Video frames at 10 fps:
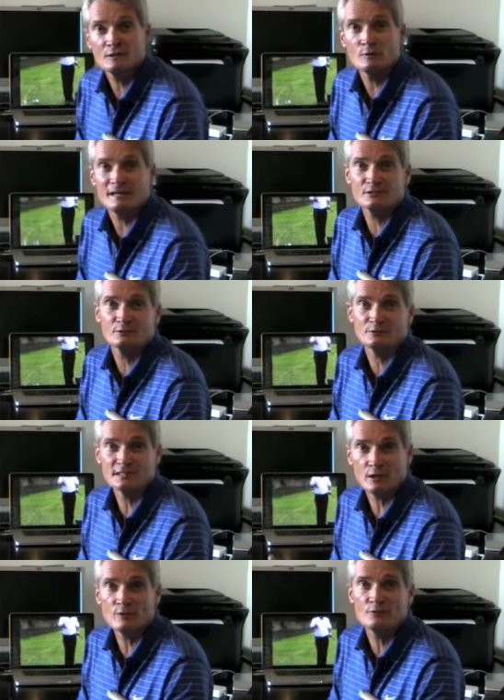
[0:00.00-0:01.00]
to actually
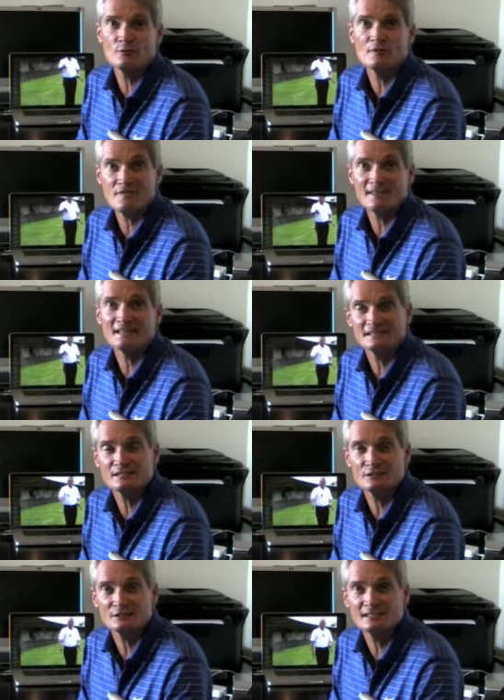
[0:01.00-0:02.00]
go through the things
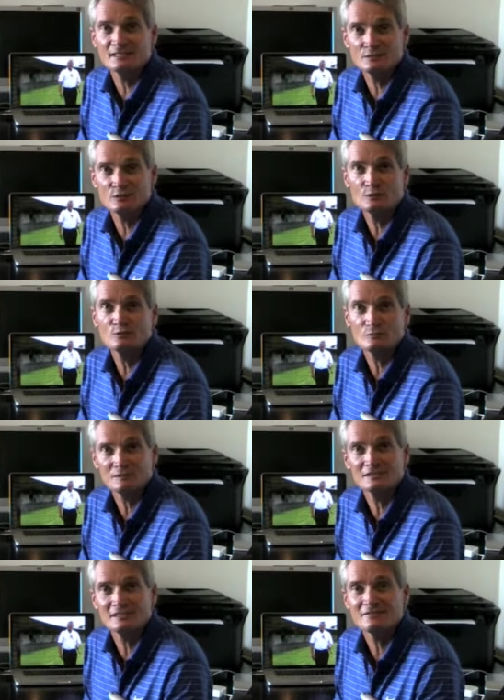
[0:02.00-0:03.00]
that you need to do to
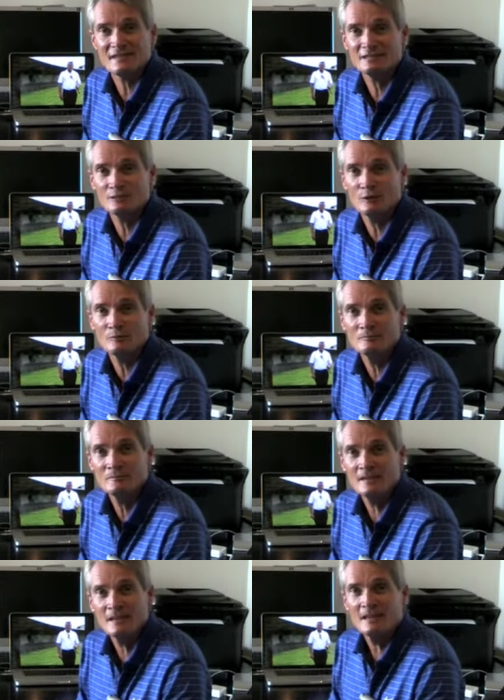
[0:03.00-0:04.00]
achieve that goal.
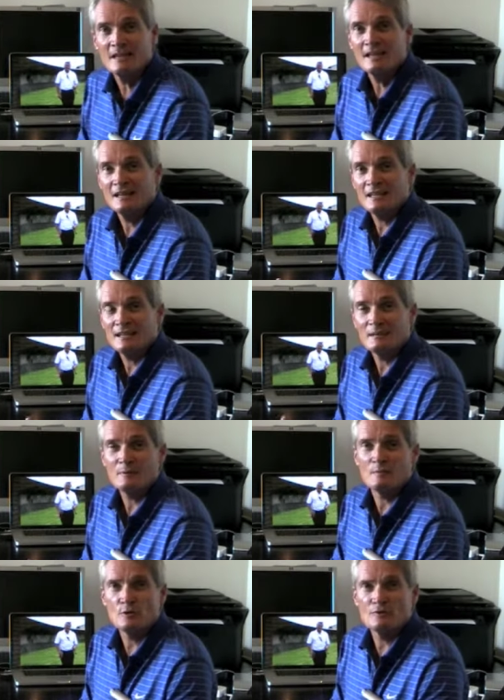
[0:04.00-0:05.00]
Then
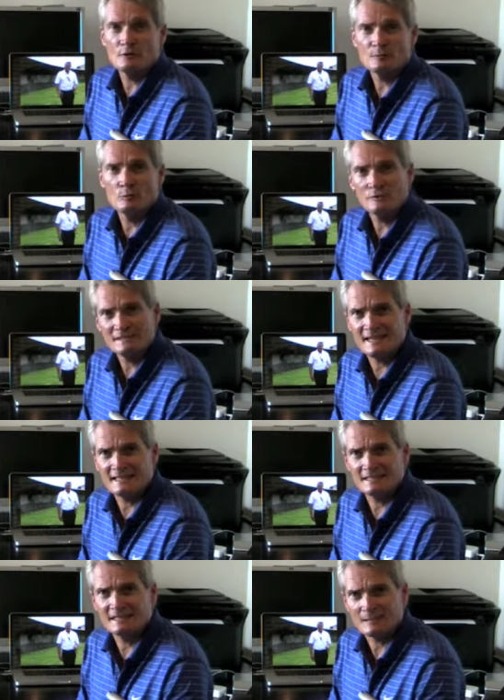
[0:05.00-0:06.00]
we move on to more
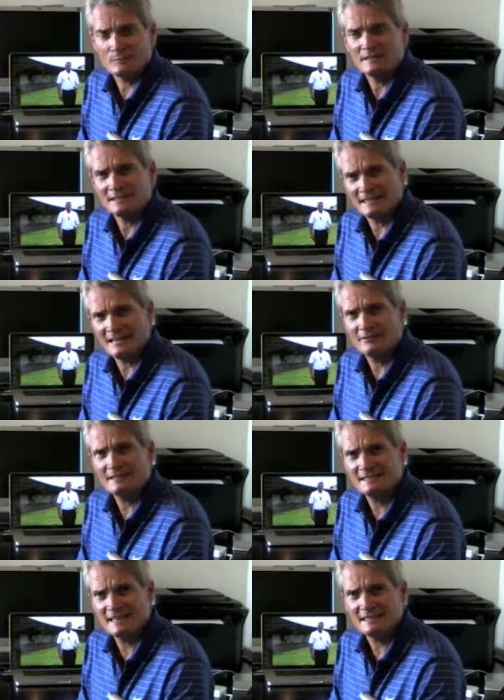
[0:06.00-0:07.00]
technique, and we're going to cover
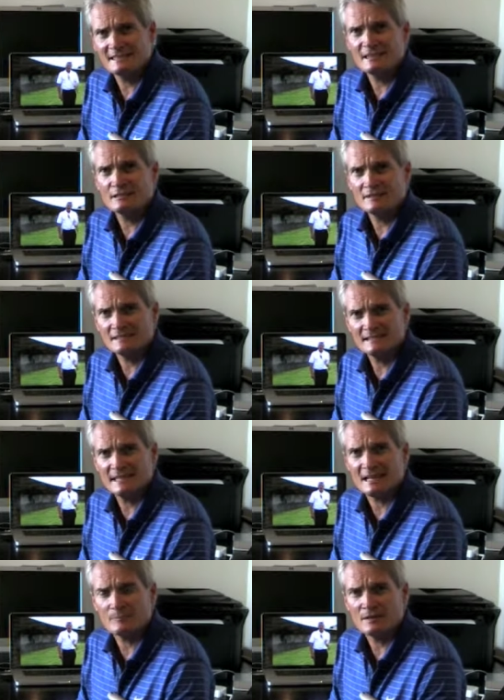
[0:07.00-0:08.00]
the technique of the
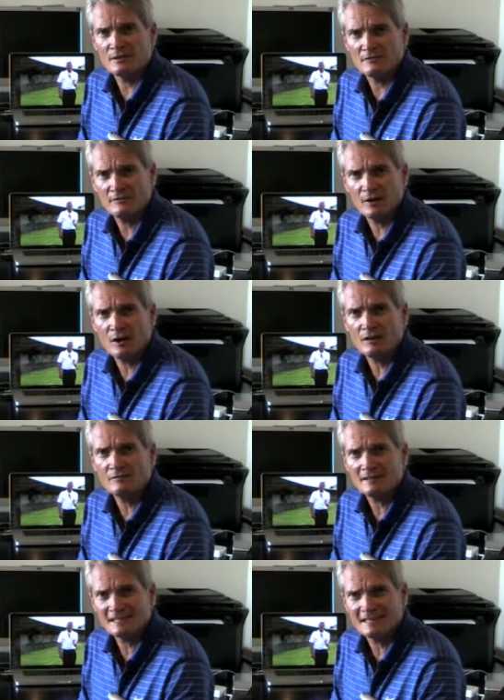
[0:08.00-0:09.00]
setup and the
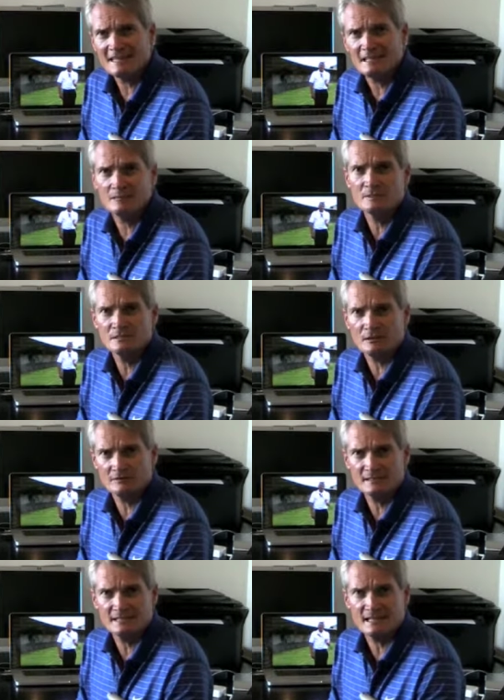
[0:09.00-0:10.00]
5 key elements
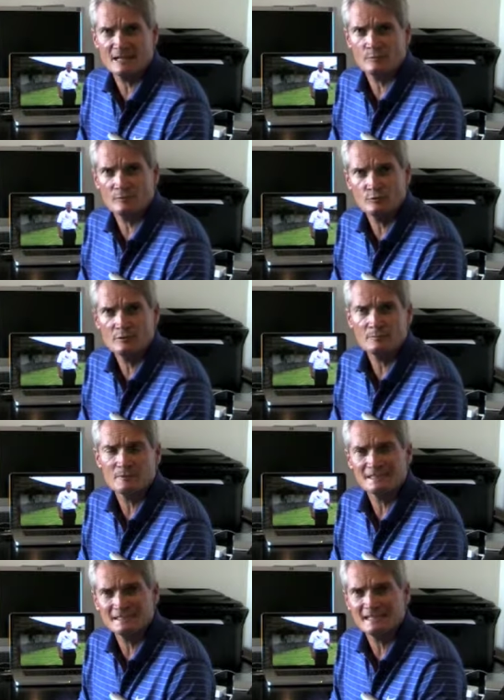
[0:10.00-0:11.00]
of the setup of
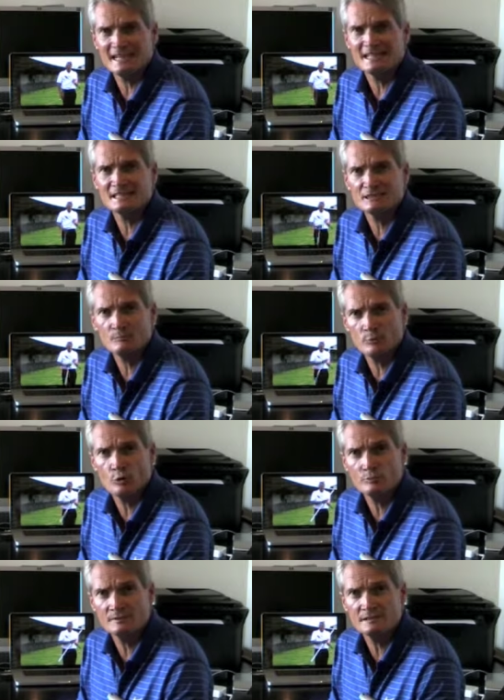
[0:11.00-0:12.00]
grip, stance,
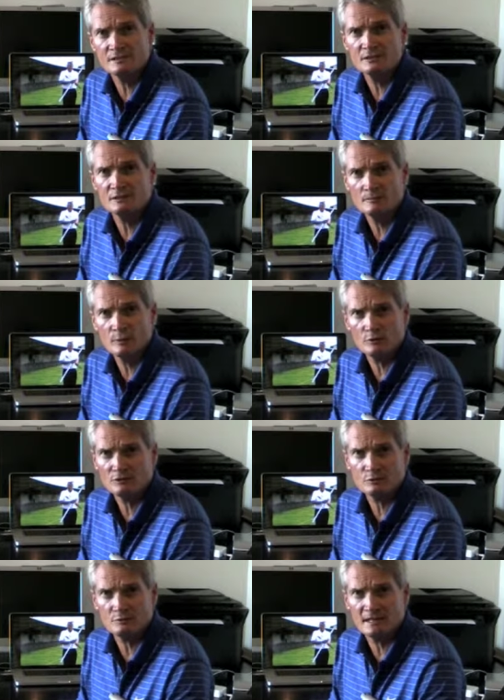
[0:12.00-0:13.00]
ball position,
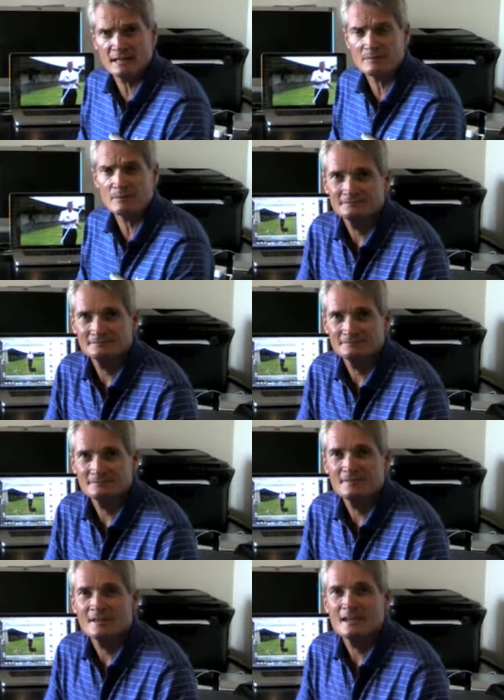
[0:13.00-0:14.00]
posture and aim.
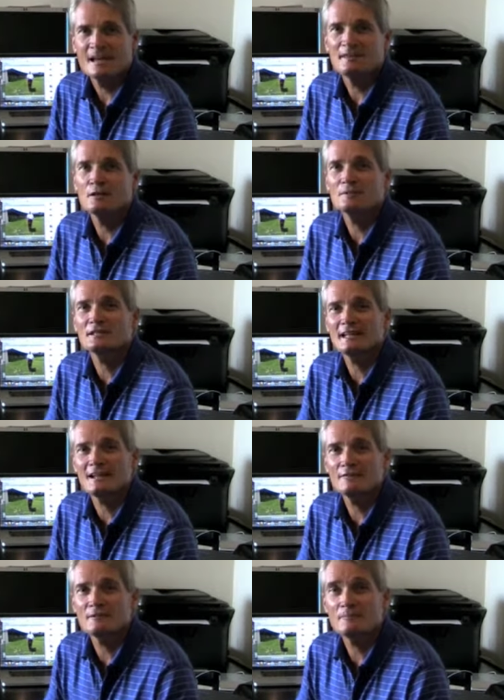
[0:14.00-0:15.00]
And then I'm going to
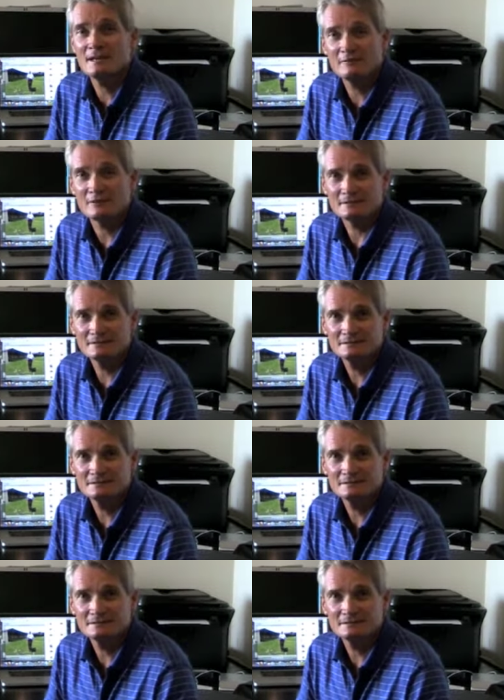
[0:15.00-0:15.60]
cover the pivot.